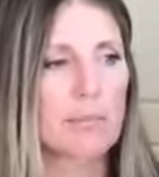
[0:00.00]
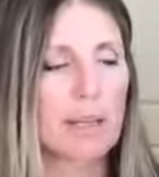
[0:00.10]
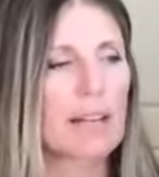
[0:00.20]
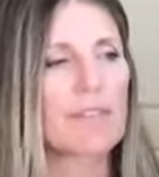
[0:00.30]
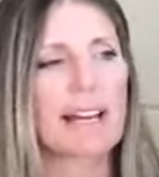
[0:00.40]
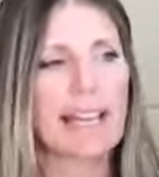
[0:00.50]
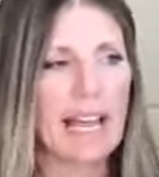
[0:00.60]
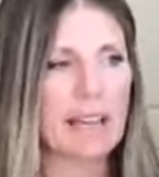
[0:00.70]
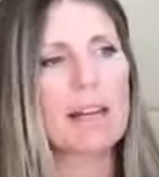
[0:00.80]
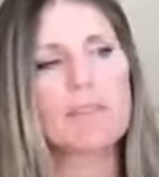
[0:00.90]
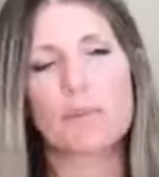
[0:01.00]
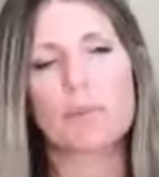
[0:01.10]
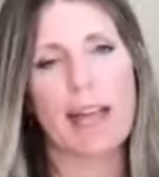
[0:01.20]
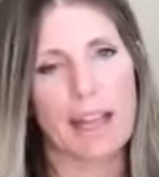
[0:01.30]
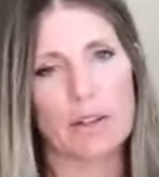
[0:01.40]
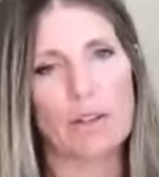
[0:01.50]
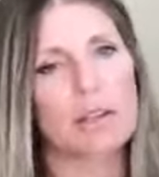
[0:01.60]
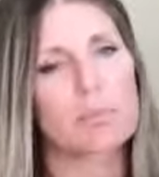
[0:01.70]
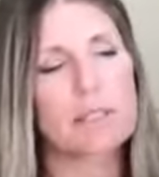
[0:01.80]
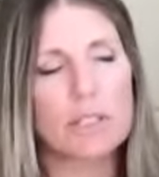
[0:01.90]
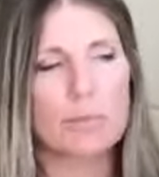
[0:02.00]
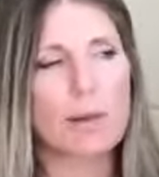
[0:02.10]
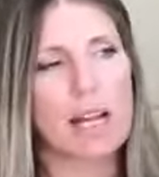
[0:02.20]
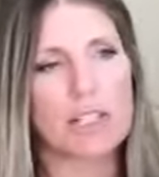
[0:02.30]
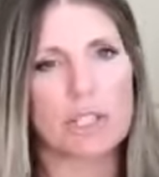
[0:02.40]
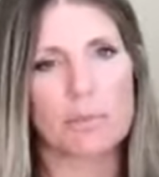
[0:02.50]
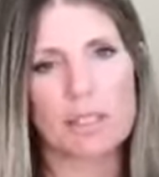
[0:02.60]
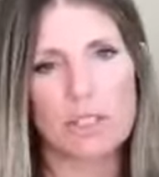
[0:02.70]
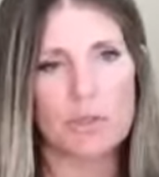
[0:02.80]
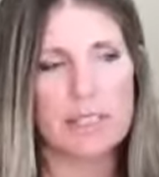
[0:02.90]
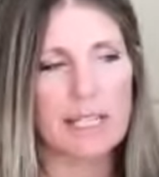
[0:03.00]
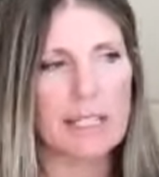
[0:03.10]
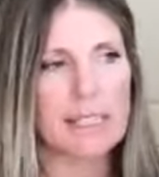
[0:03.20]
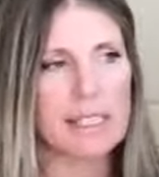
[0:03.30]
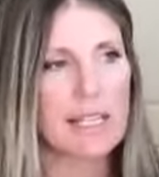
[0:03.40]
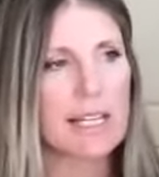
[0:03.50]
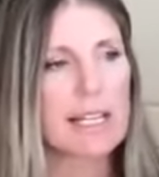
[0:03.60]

But if I came at it from that angle, it'd be too much. It'd be too intense.